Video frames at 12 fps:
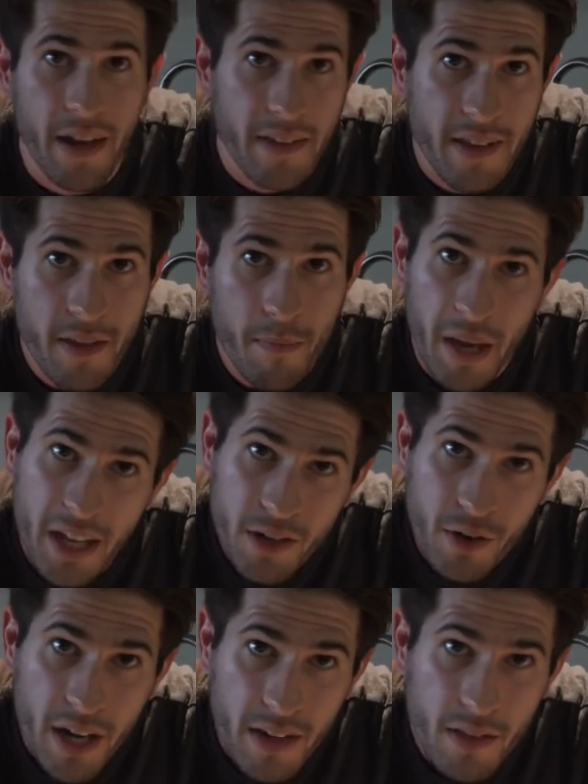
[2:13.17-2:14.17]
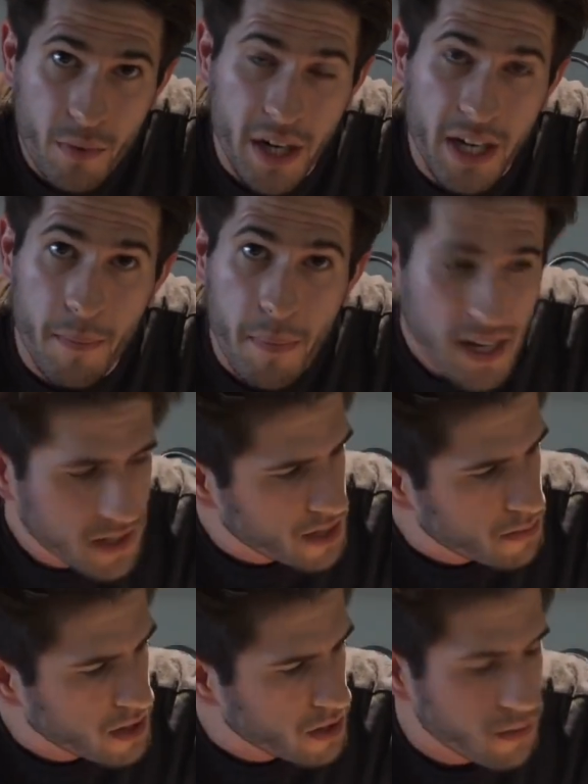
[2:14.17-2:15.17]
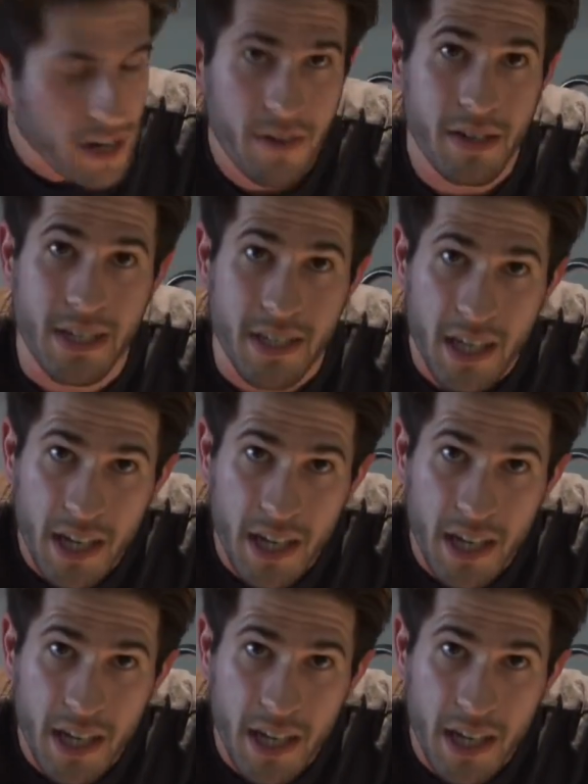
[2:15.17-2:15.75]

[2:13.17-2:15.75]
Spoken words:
And then the main grain that we're gonna base this meal around is